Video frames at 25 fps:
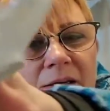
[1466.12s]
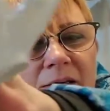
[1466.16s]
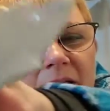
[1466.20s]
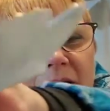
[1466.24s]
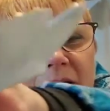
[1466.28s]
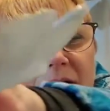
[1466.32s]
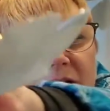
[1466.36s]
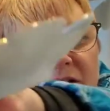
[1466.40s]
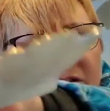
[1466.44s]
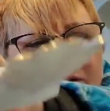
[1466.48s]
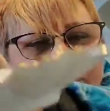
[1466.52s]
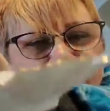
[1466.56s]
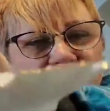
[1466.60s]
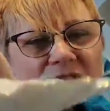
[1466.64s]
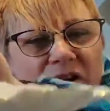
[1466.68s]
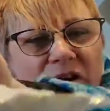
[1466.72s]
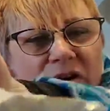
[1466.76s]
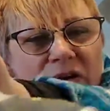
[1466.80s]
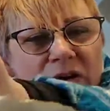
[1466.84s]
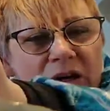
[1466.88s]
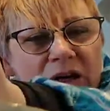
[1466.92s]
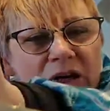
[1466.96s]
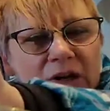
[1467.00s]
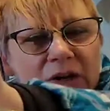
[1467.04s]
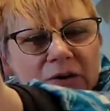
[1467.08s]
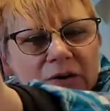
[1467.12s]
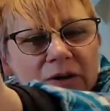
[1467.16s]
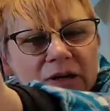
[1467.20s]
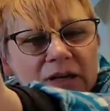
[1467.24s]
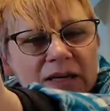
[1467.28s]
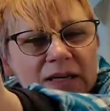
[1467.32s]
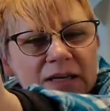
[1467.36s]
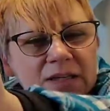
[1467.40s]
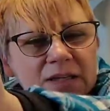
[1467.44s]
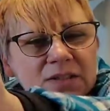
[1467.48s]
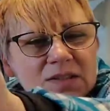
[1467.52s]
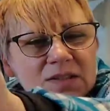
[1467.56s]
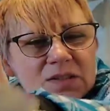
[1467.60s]
vanity dish for
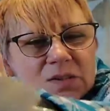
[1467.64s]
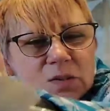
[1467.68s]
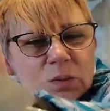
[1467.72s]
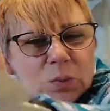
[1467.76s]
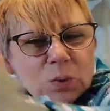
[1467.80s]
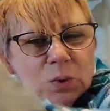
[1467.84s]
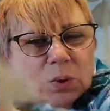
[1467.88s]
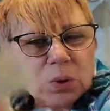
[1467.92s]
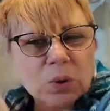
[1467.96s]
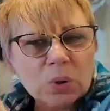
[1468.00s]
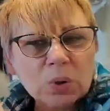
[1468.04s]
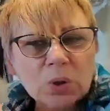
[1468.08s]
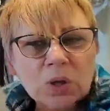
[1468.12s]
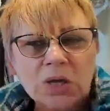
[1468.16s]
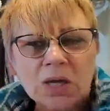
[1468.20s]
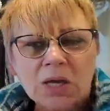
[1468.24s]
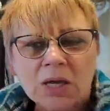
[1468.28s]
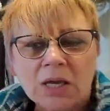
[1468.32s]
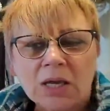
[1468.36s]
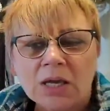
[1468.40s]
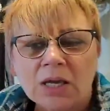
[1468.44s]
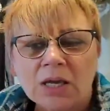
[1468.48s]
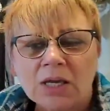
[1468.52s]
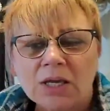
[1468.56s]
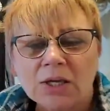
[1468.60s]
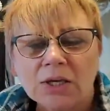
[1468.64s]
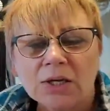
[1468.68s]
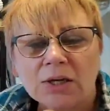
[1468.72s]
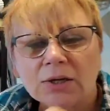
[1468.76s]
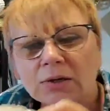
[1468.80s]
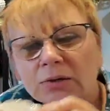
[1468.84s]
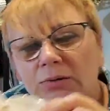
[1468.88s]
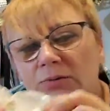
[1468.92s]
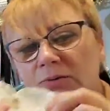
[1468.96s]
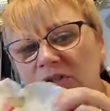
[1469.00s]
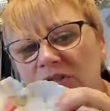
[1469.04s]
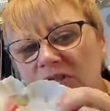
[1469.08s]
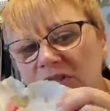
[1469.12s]
your earrings, or,
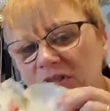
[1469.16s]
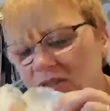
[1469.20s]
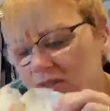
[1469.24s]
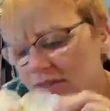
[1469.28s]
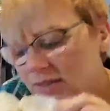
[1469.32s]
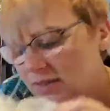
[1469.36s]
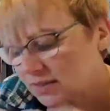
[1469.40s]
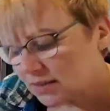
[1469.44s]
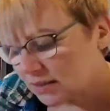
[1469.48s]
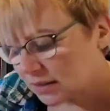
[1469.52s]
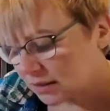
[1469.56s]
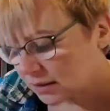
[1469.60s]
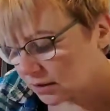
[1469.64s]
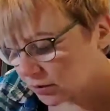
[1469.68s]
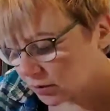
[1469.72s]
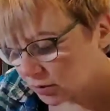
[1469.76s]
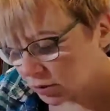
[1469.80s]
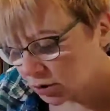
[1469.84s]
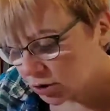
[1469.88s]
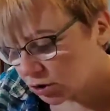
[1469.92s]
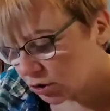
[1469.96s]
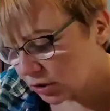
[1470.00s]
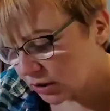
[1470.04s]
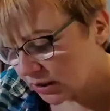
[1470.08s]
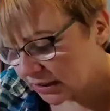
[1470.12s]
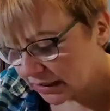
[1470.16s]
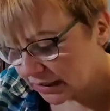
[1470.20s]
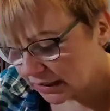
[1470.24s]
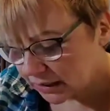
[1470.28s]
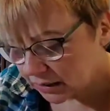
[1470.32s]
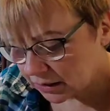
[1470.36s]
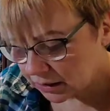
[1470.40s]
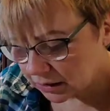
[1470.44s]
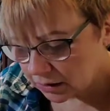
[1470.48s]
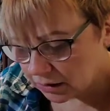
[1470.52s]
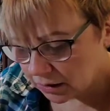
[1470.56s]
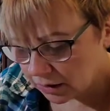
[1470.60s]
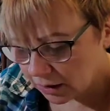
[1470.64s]
you know, just a
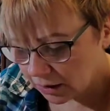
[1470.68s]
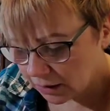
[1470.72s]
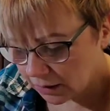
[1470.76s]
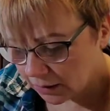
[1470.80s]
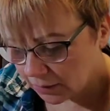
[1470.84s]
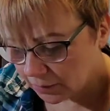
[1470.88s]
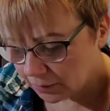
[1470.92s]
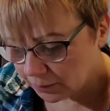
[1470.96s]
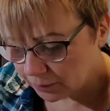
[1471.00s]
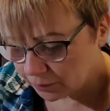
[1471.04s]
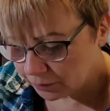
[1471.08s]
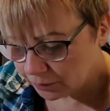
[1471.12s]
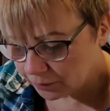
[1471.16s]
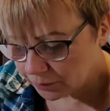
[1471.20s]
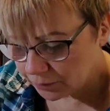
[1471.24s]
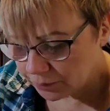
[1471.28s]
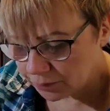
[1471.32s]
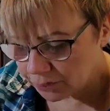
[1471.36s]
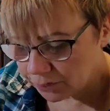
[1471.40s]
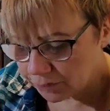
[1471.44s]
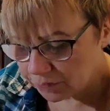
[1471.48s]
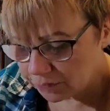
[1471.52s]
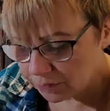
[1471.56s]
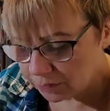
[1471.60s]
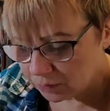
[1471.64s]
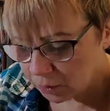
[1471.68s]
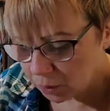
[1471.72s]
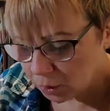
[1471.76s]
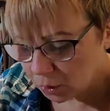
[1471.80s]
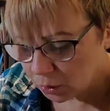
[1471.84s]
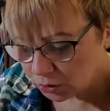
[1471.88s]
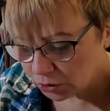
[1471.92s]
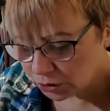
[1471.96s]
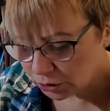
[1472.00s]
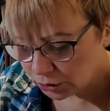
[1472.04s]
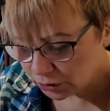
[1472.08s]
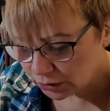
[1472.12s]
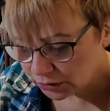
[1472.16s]
little trinket
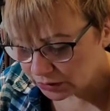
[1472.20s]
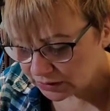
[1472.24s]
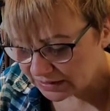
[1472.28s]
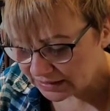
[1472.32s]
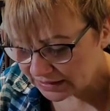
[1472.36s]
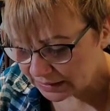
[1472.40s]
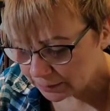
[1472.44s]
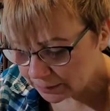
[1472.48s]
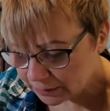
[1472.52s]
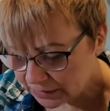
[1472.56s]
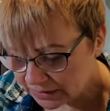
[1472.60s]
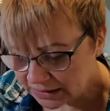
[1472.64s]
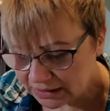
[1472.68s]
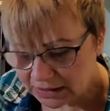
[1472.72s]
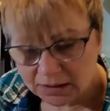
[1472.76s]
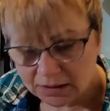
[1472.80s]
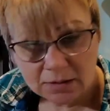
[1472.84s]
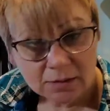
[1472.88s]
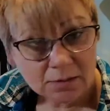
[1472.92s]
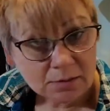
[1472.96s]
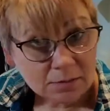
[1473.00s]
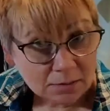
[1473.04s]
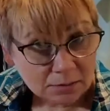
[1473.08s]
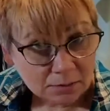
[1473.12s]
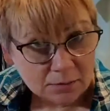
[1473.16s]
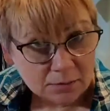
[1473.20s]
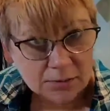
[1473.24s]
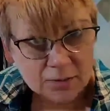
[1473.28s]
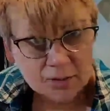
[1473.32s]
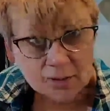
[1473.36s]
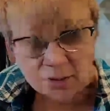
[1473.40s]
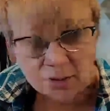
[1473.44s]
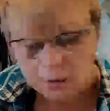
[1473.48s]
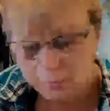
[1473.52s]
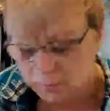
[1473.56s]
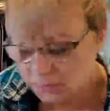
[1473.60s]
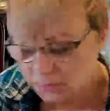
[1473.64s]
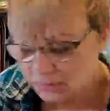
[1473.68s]
holder or
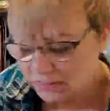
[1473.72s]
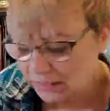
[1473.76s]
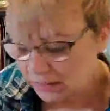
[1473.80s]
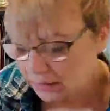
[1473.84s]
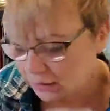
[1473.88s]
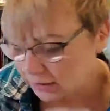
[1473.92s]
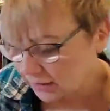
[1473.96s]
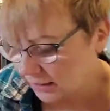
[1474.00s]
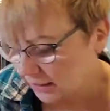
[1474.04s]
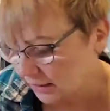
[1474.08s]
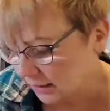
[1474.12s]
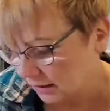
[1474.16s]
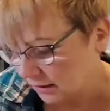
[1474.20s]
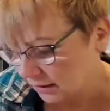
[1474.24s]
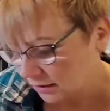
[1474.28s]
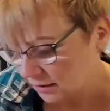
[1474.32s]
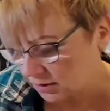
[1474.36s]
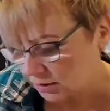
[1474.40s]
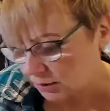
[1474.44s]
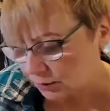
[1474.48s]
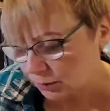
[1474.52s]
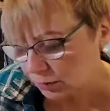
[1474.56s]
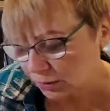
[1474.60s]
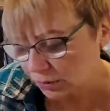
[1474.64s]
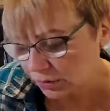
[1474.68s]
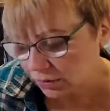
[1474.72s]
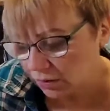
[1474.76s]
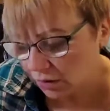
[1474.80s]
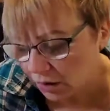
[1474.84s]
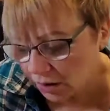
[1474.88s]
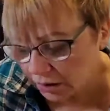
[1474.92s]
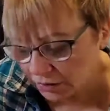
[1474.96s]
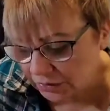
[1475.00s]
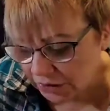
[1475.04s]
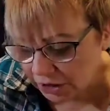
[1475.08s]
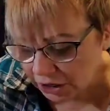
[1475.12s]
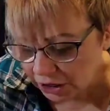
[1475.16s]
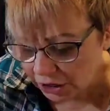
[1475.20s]
something, you know, delicate
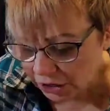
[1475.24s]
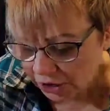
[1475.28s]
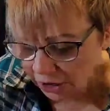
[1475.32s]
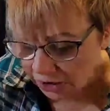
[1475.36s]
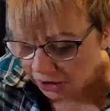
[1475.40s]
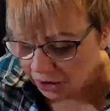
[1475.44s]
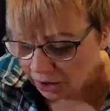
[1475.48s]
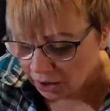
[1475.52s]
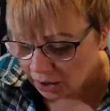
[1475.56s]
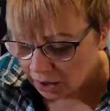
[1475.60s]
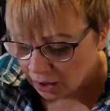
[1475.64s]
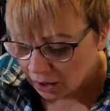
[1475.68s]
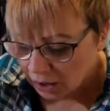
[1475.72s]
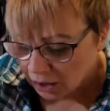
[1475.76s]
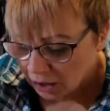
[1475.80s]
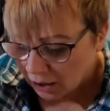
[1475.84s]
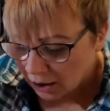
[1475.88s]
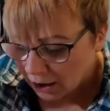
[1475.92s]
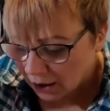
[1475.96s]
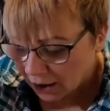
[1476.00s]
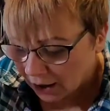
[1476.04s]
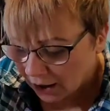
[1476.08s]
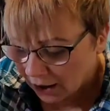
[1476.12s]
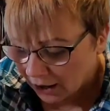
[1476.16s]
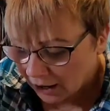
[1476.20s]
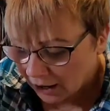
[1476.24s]
to put on there.